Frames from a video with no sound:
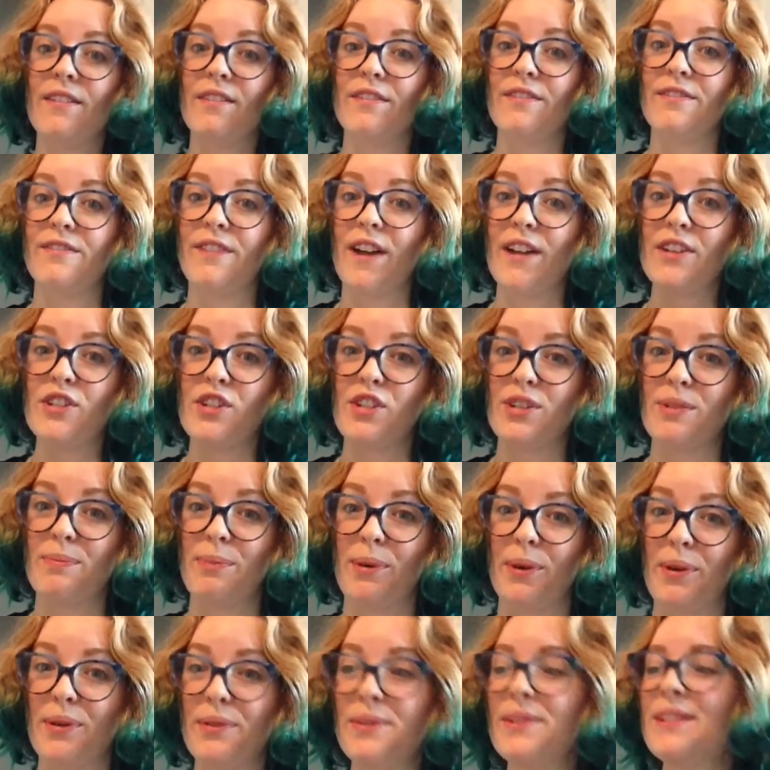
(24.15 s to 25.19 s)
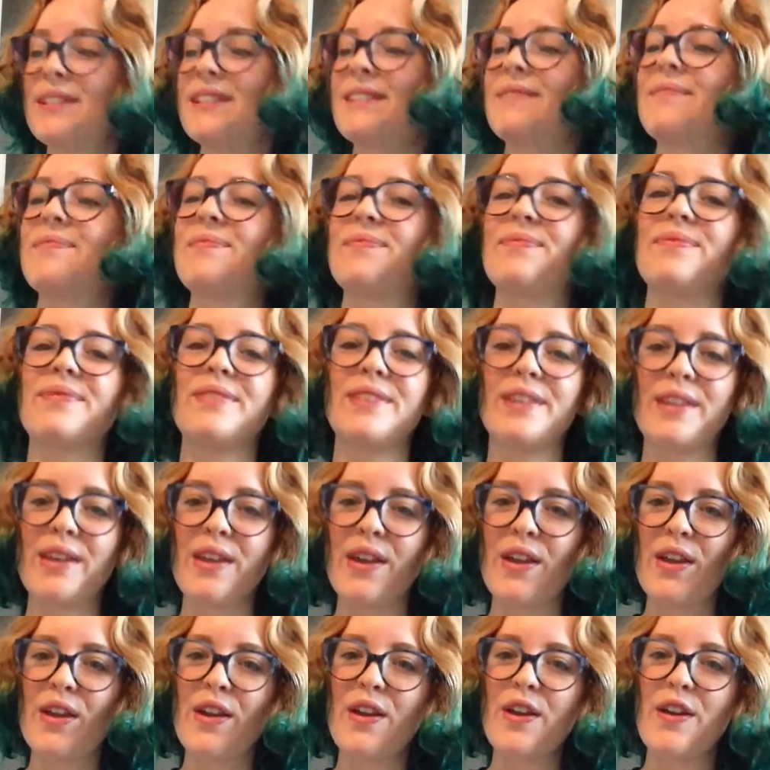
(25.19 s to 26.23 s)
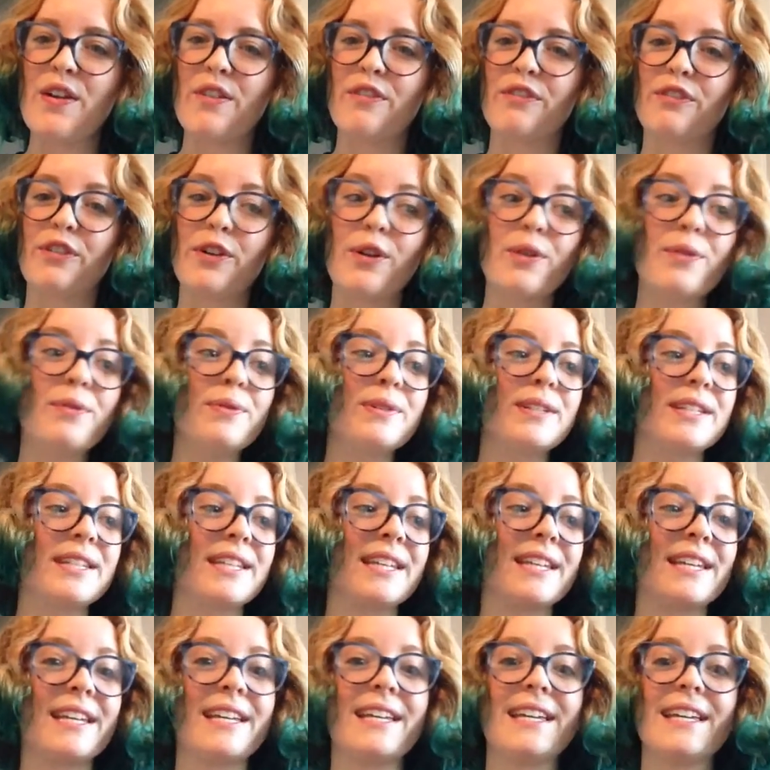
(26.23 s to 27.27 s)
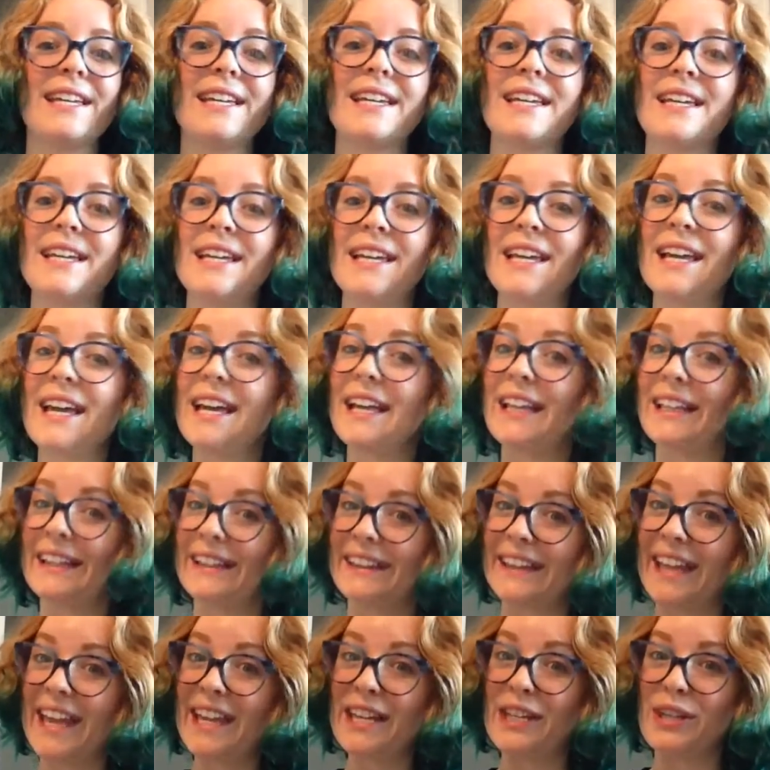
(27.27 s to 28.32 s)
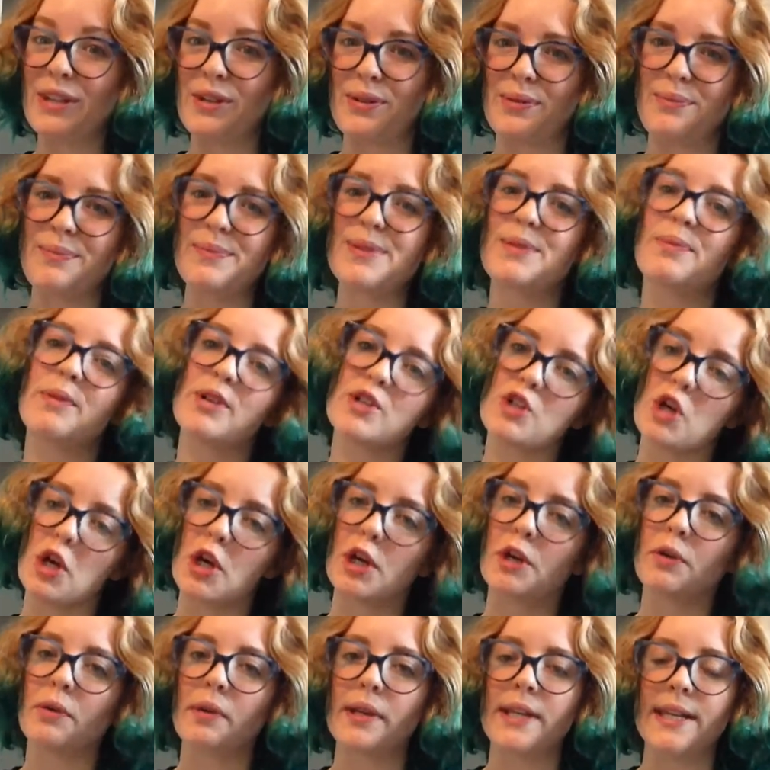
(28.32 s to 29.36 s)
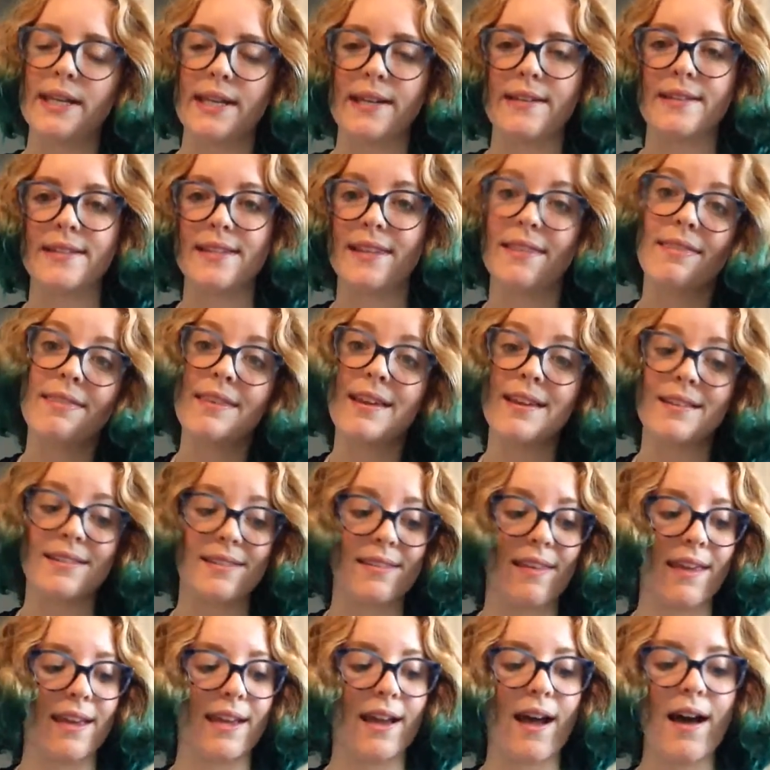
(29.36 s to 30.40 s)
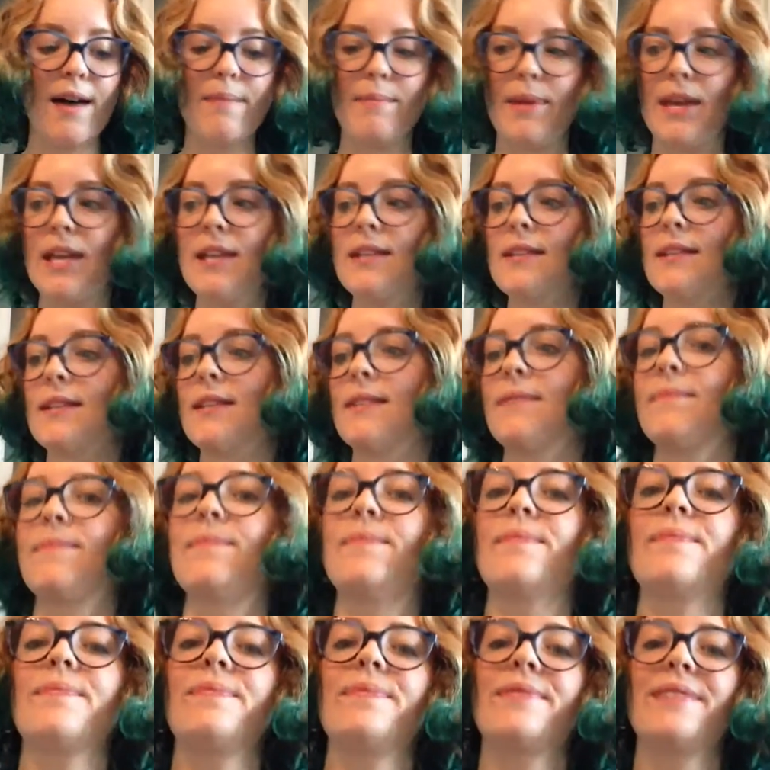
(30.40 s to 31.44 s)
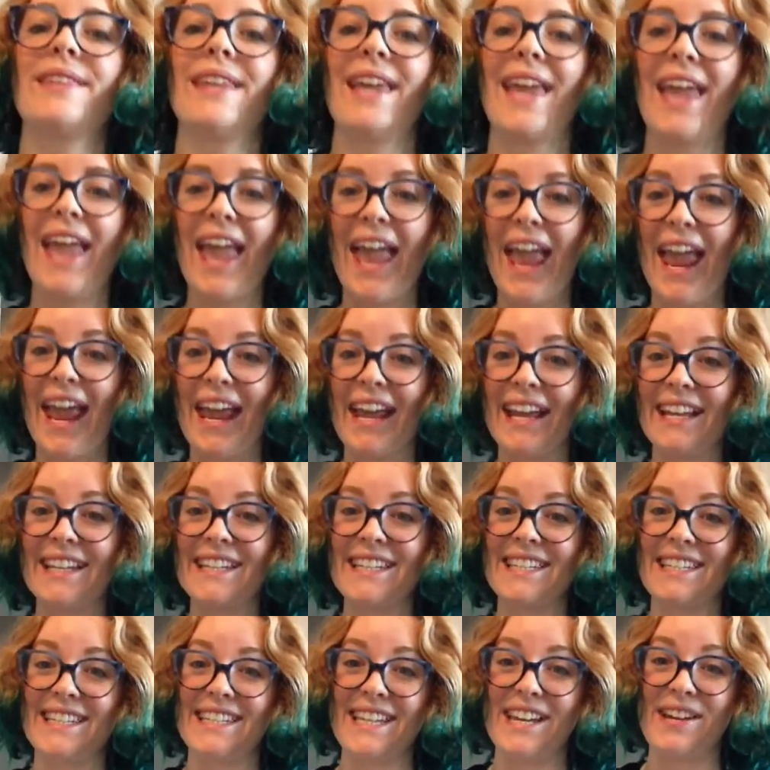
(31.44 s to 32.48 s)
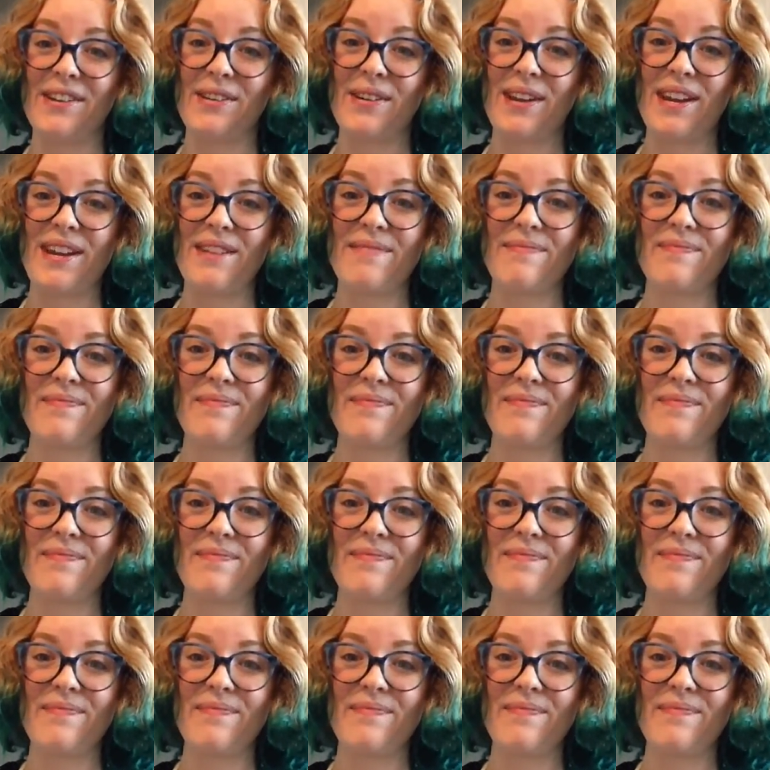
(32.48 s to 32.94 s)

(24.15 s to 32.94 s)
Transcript: vegetables, fruit, legumes, which are ingredients in things like hummus, and dairy.